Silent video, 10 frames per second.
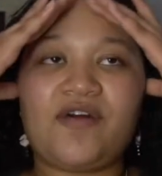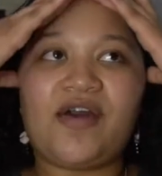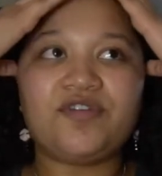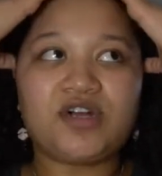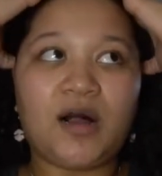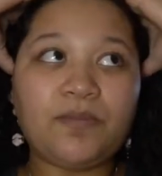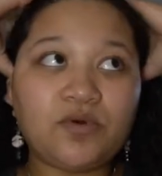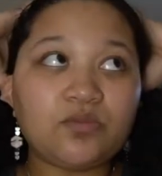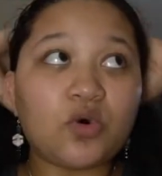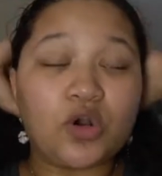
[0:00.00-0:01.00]
I have a
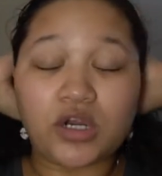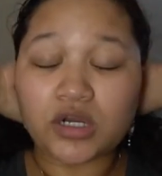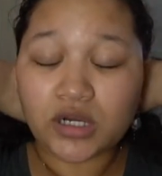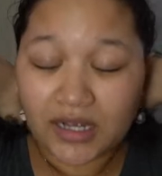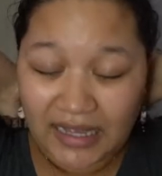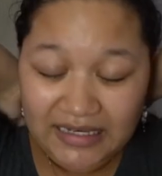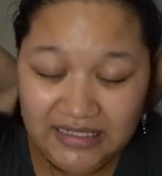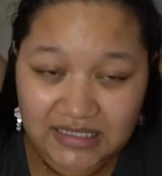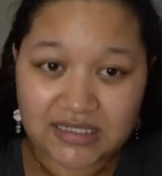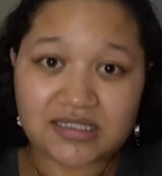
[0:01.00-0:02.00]
couple more
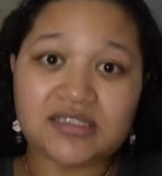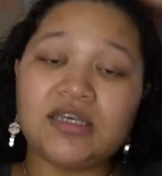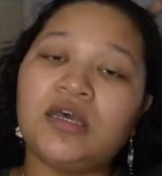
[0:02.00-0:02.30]
ideas,